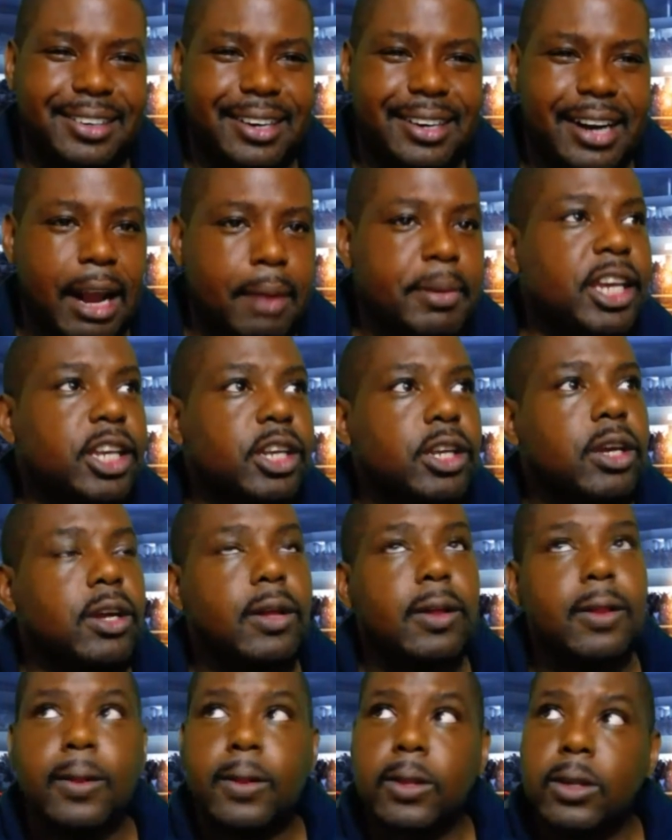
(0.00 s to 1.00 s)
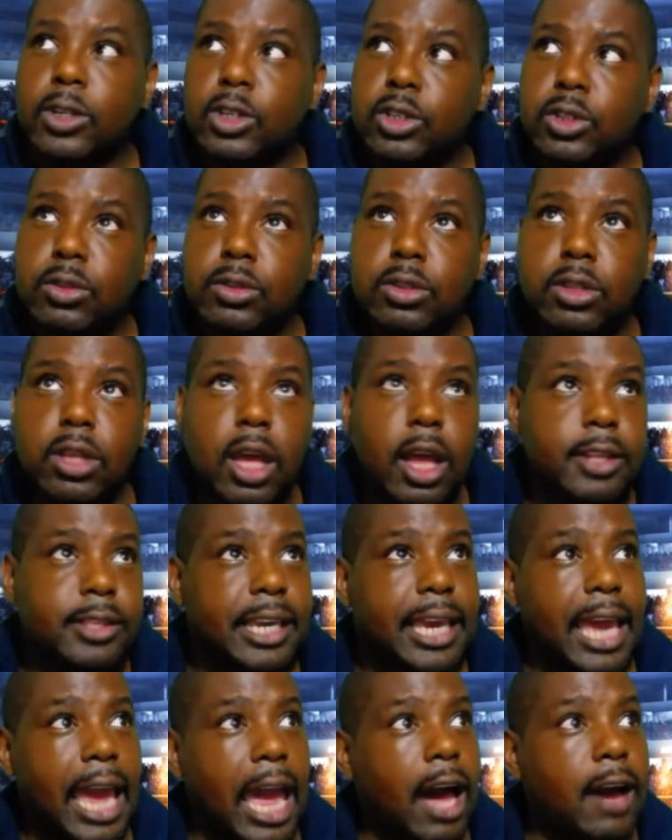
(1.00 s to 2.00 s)
I mean,
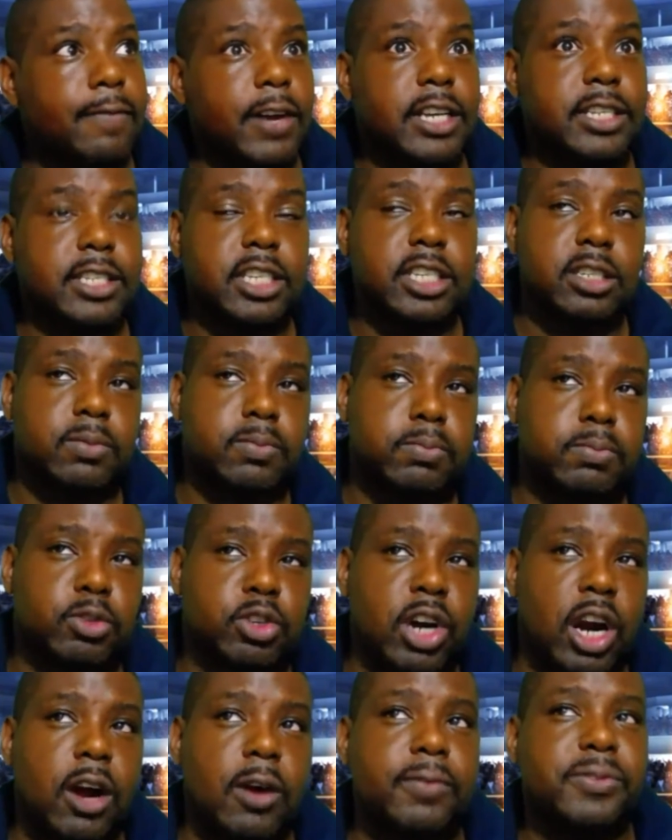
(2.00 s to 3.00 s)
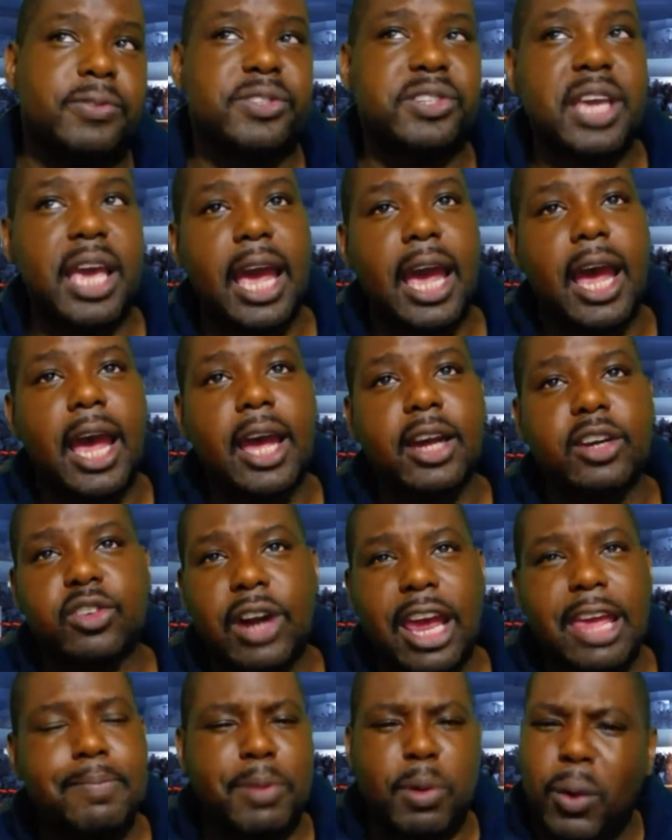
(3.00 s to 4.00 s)
DeGale versus Groves, yeah,
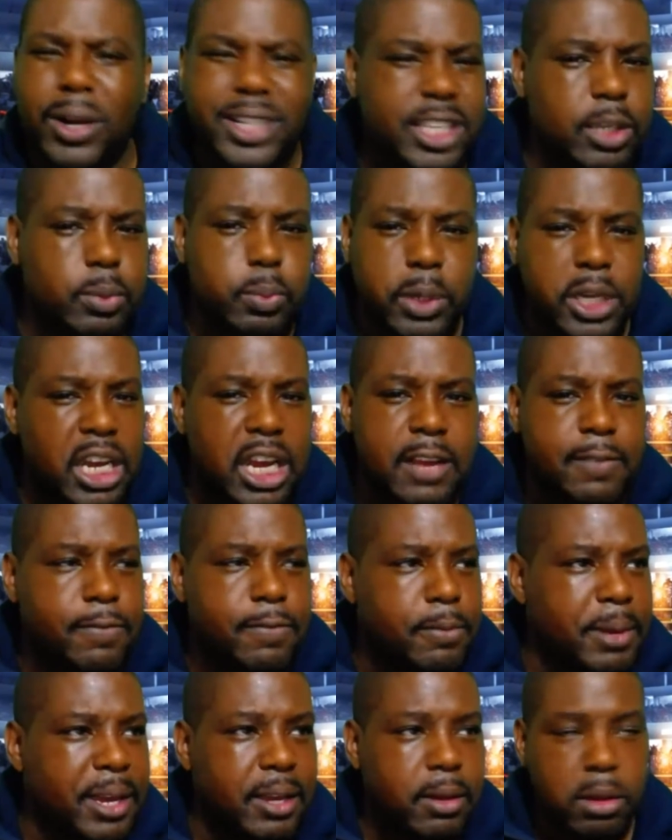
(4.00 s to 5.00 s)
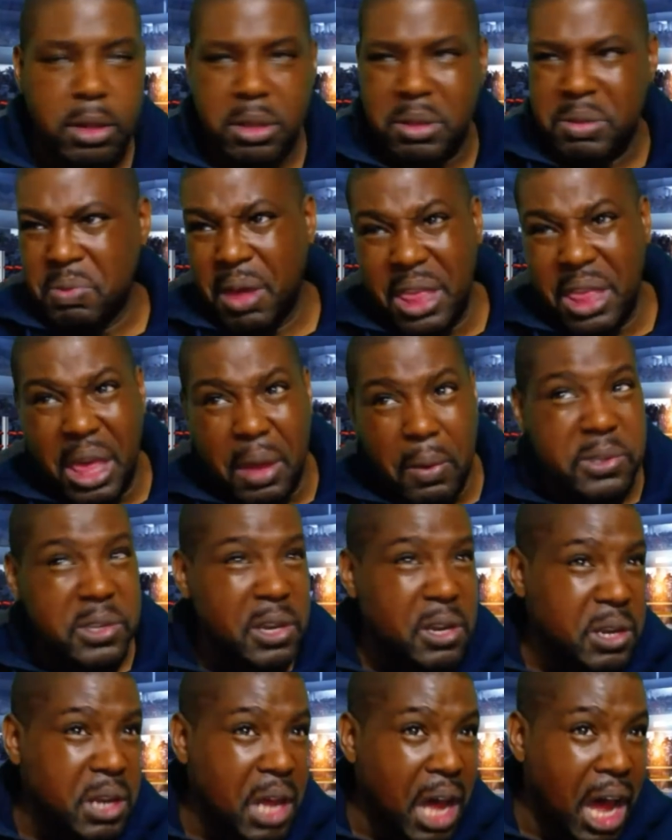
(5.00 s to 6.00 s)
great. But what did we learn from it? Well, there were
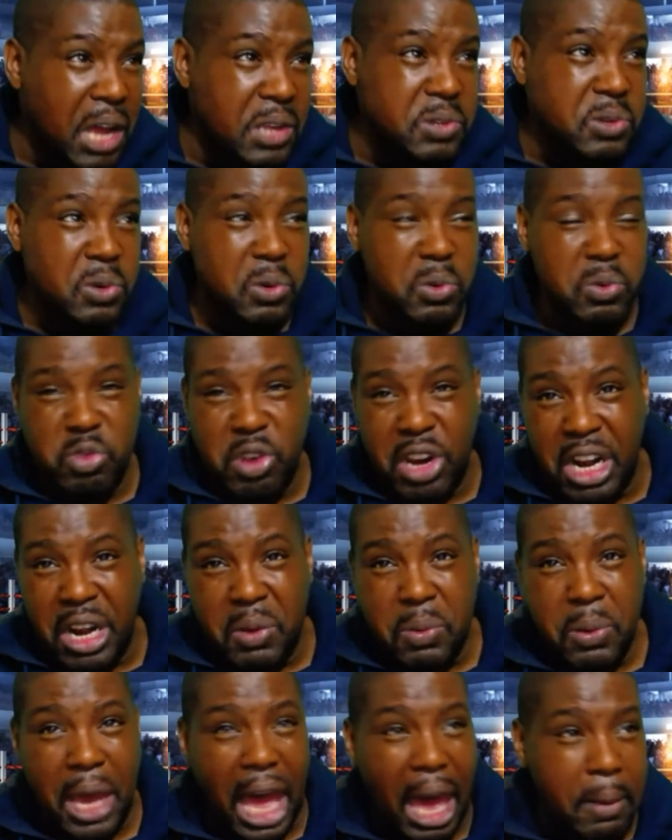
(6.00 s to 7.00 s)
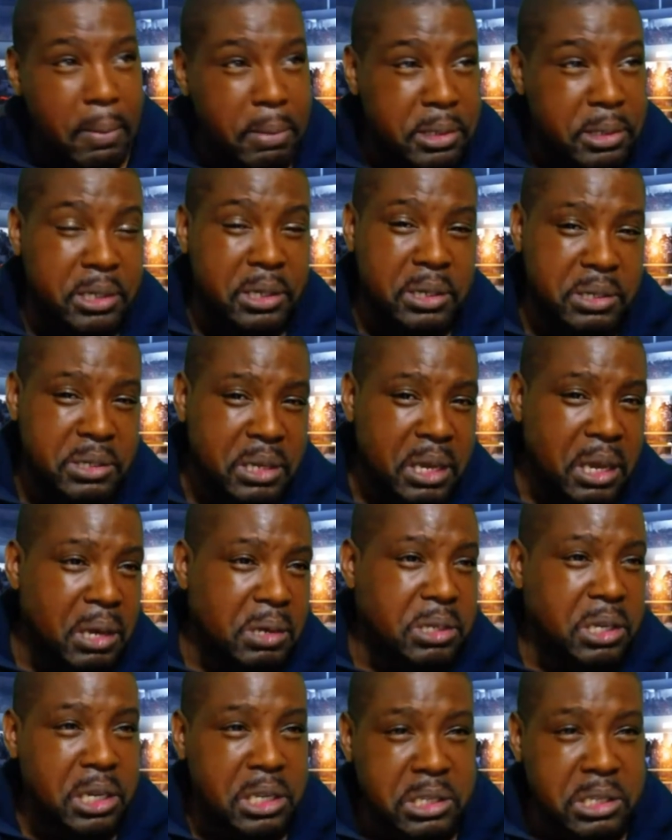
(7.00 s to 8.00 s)
two guys who really were amateurs,
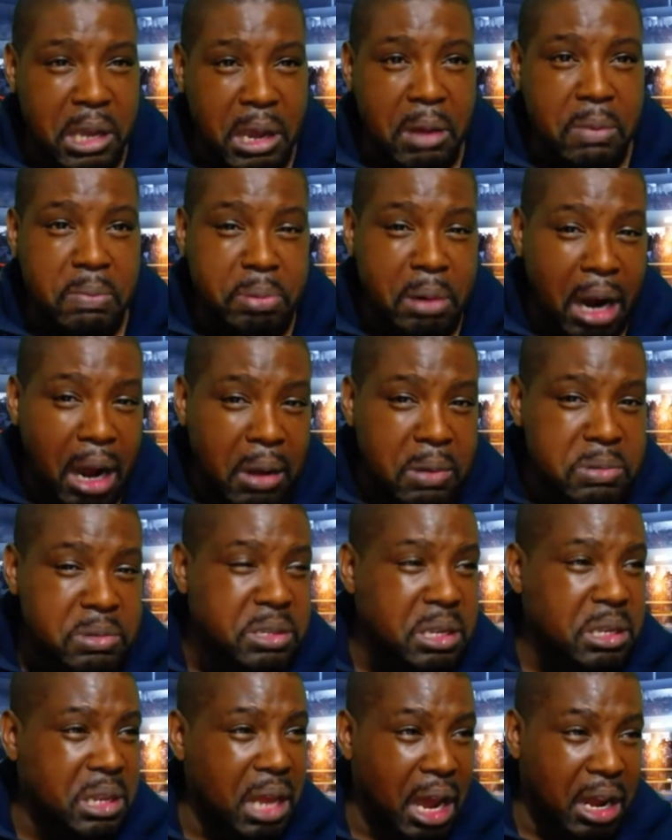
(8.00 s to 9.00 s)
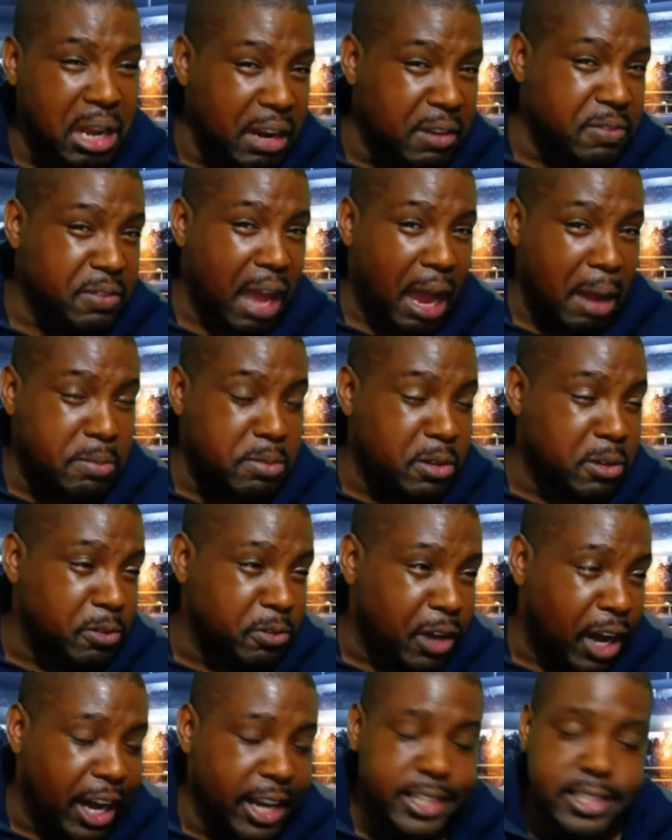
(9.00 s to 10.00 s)
just turned pros. They only had to build
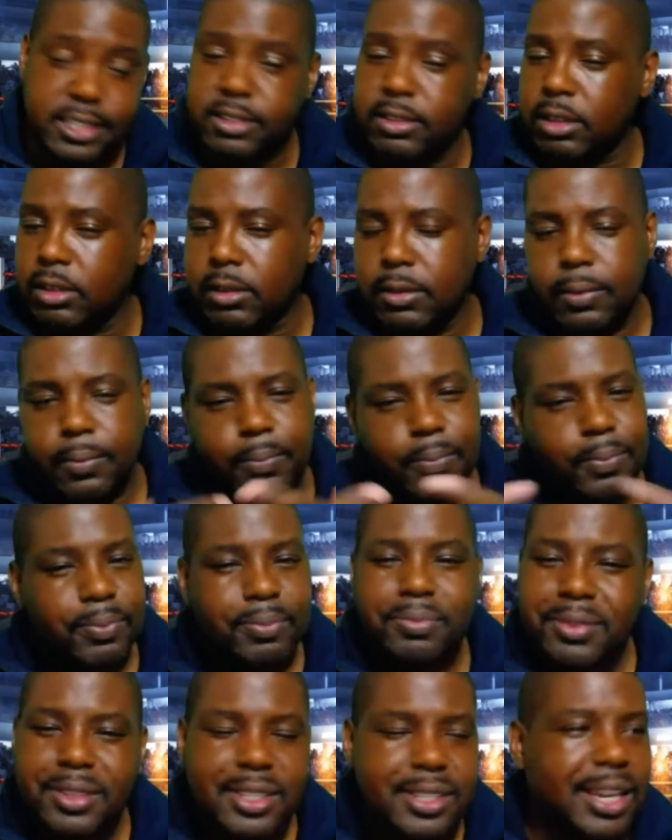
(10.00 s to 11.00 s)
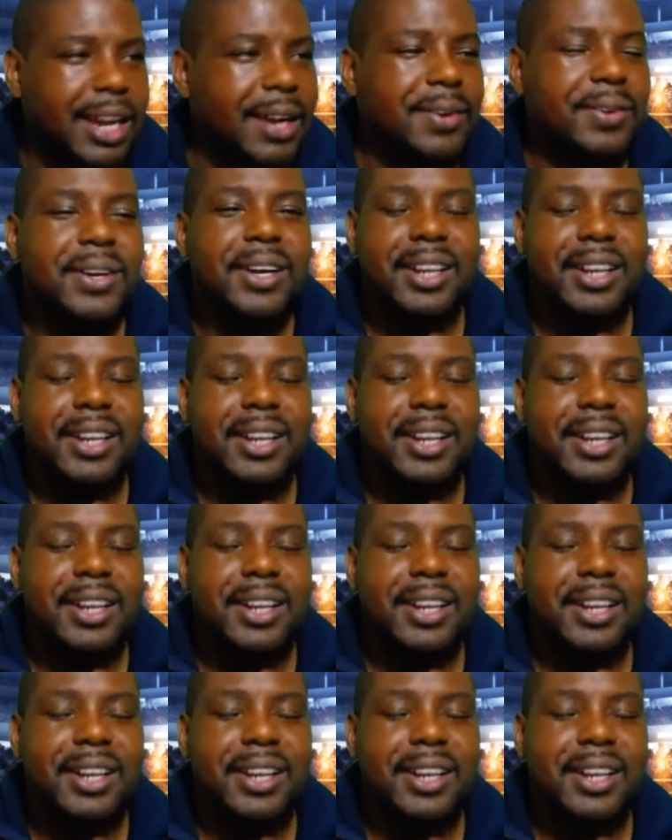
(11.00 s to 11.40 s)
fights. So